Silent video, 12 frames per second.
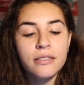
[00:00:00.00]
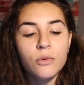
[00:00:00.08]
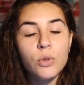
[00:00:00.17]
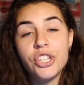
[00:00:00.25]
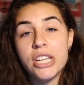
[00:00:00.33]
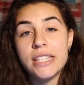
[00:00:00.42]

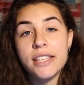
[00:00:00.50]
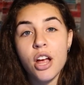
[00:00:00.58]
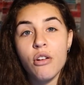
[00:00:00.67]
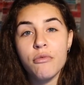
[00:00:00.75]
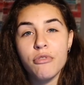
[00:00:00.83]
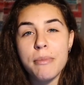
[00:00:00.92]
which is,
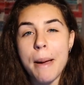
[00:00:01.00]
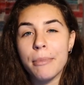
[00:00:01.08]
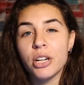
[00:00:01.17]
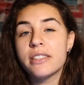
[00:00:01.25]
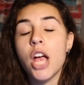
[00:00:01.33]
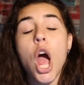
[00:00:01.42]

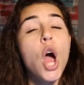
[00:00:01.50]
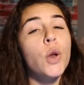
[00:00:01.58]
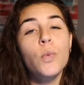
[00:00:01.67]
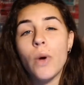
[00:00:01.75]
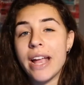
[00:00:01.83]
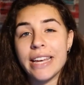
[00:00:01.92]
remember, it's
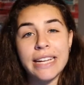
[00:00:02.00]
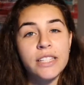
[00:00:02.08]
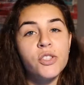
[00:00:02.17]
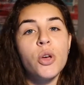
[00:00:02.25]
unweighted,